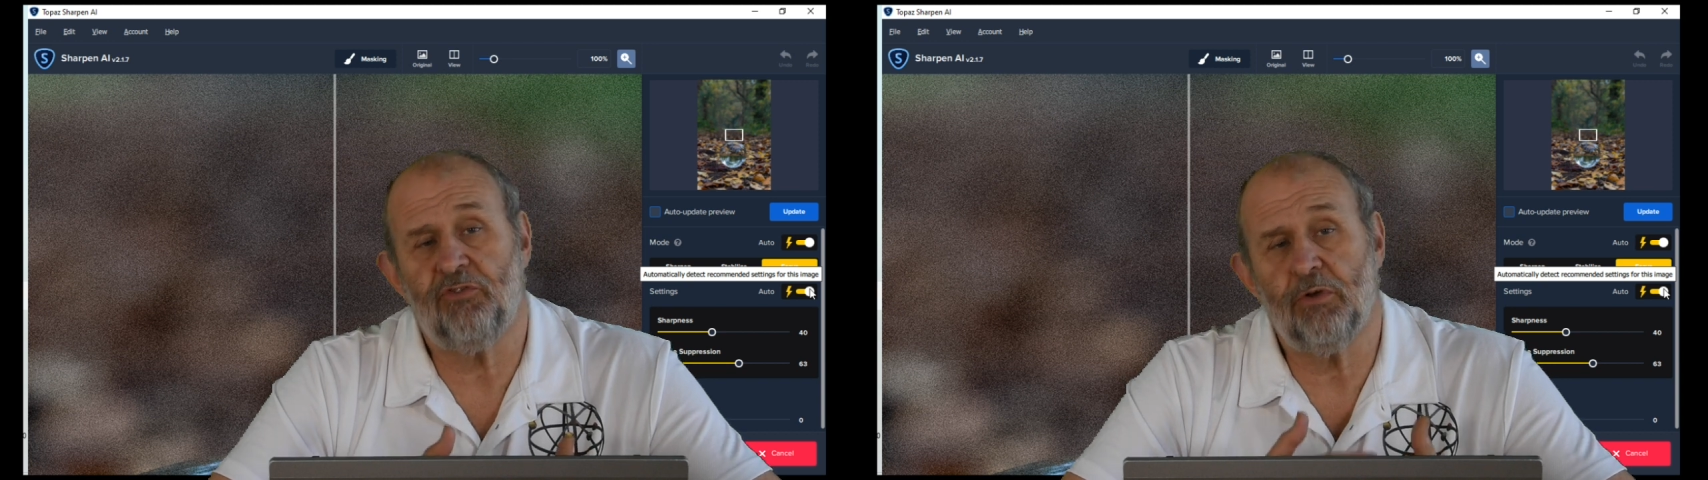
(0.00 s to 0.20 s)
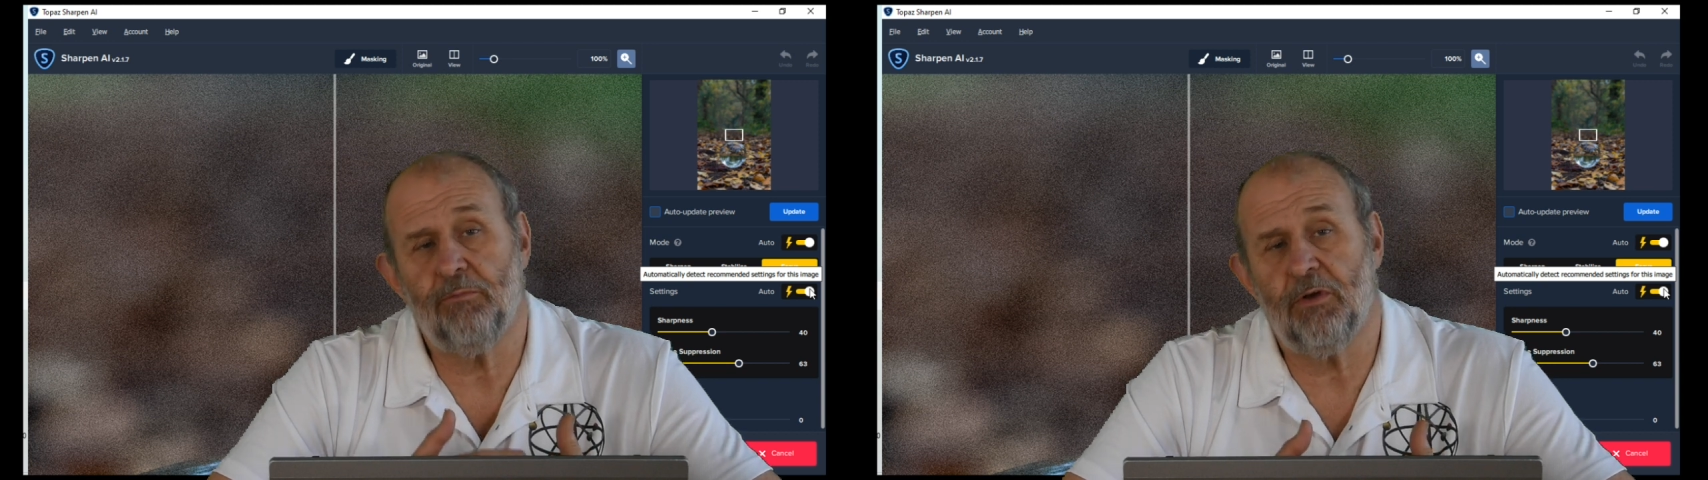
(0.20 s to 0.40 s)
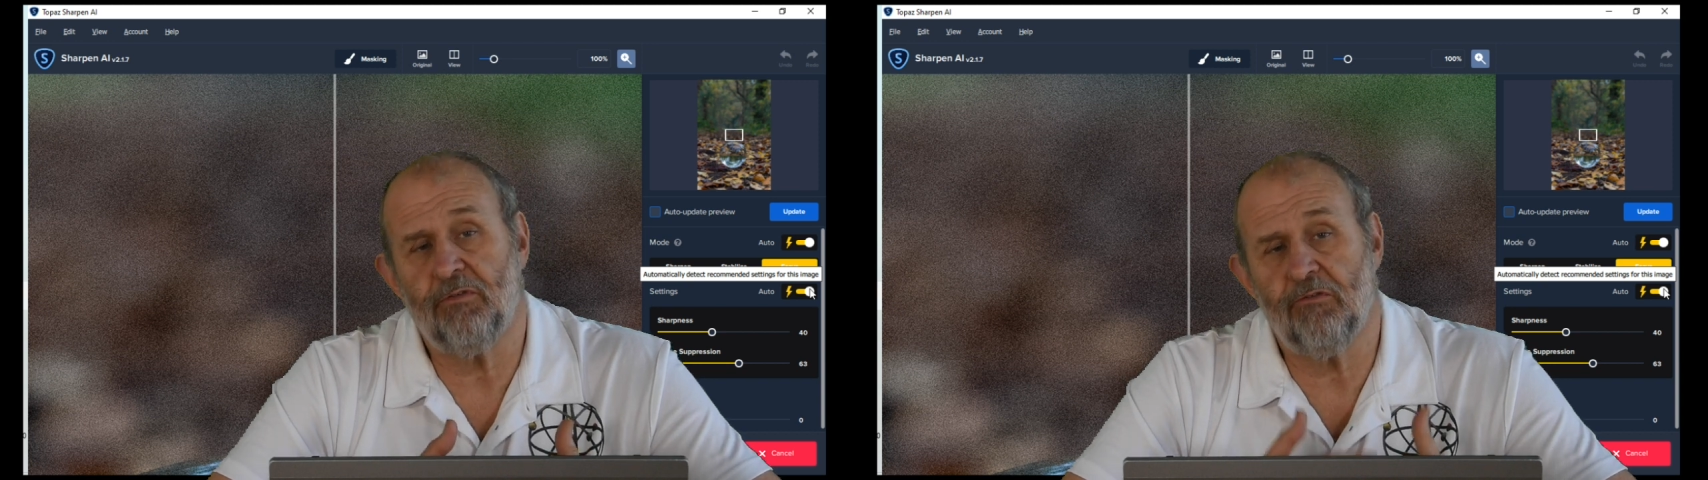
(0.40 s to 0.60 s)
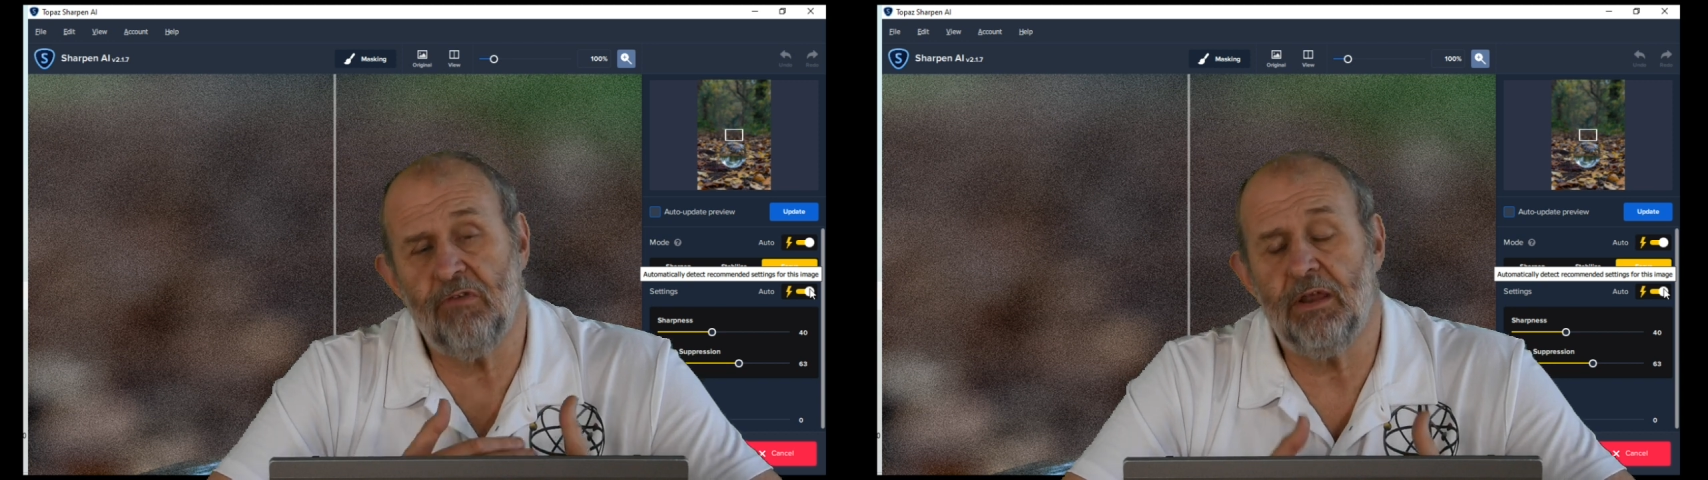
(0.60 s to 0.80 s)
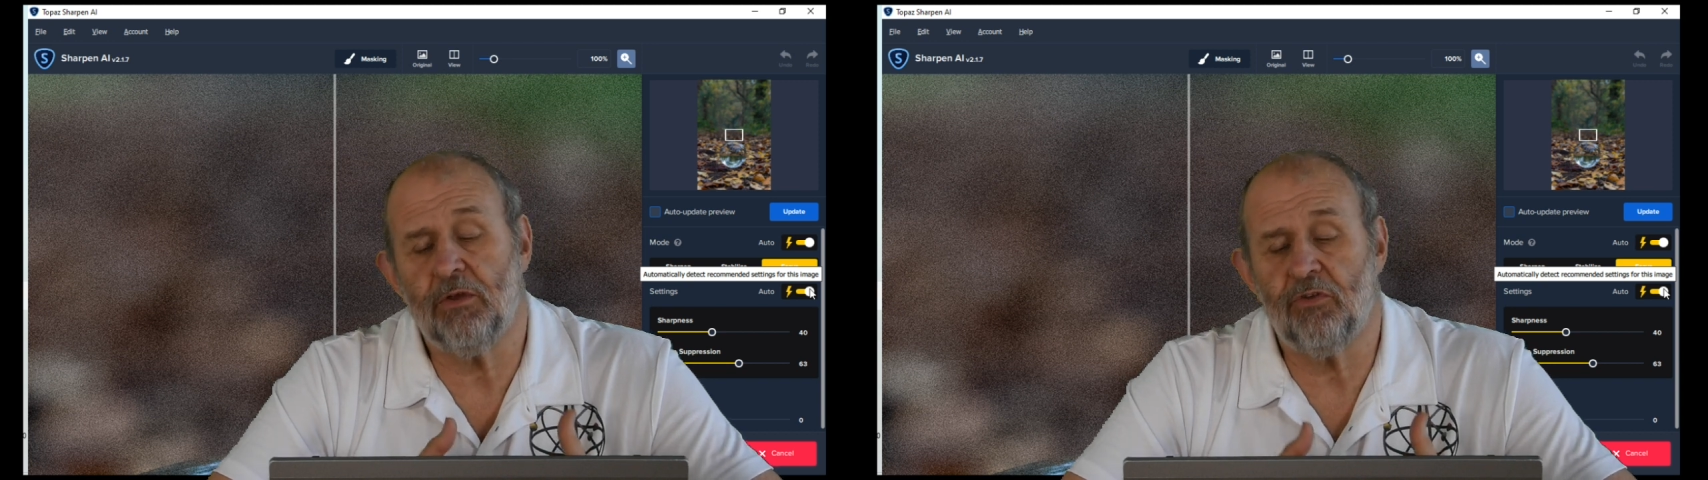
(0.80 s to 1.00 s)
do a
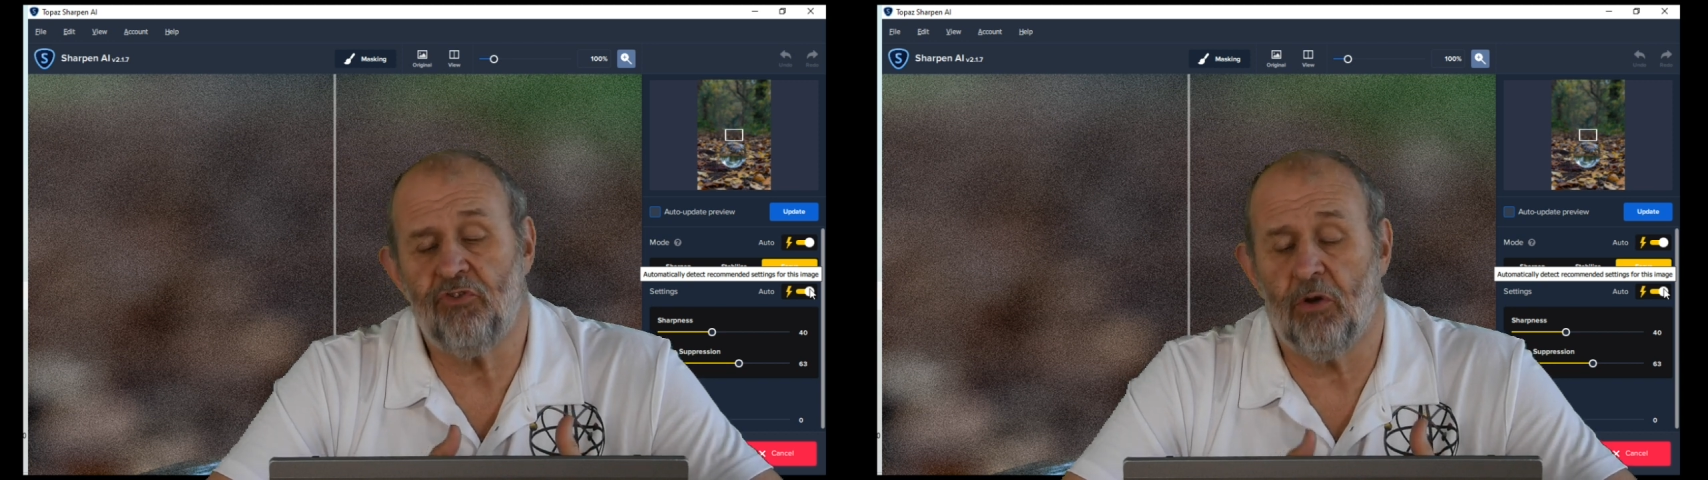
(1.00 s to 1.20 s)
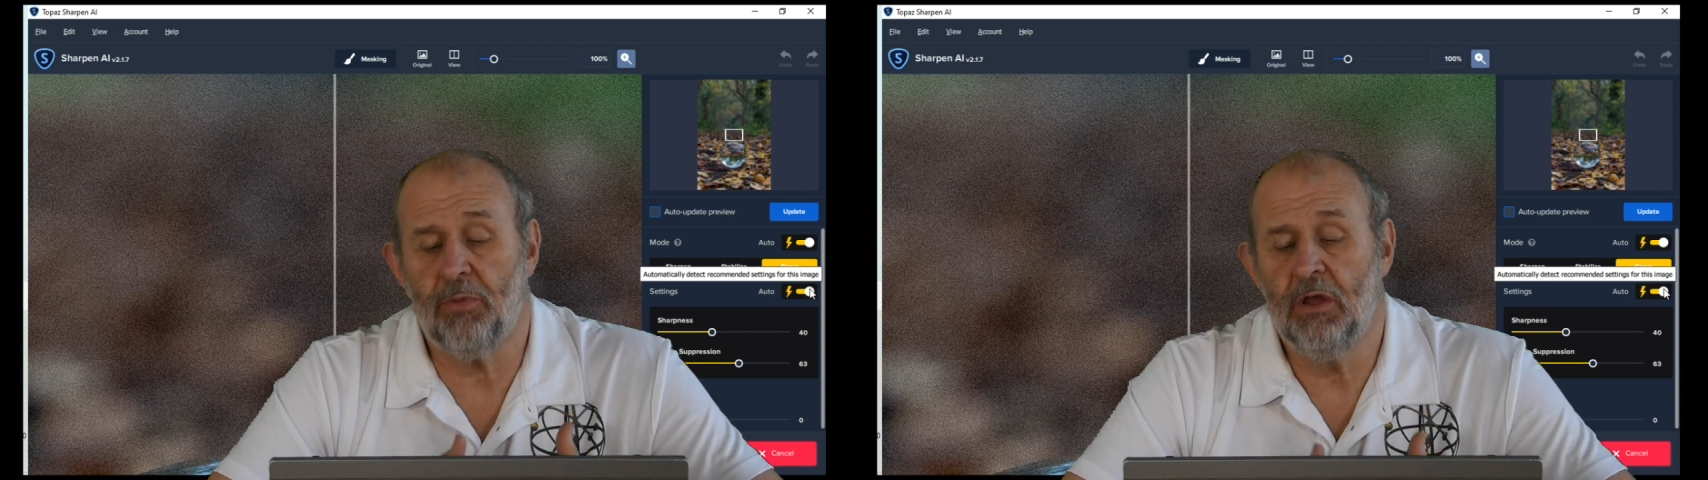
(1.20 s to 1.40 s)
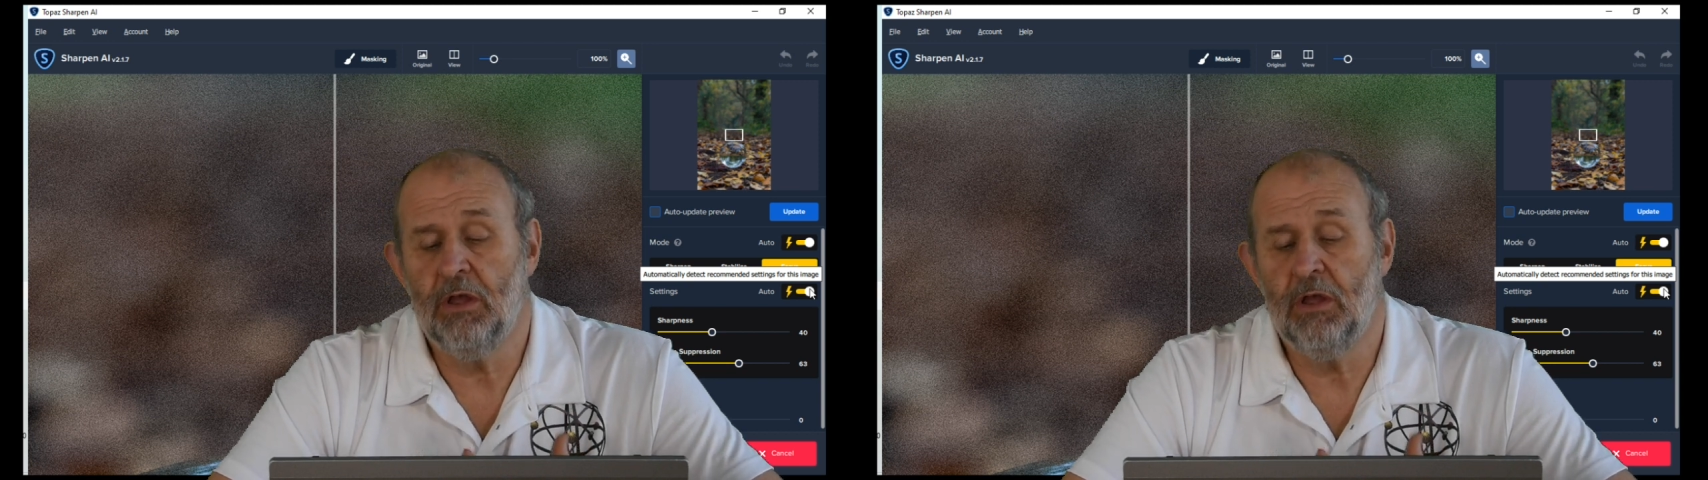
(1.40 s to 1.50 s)
really good job.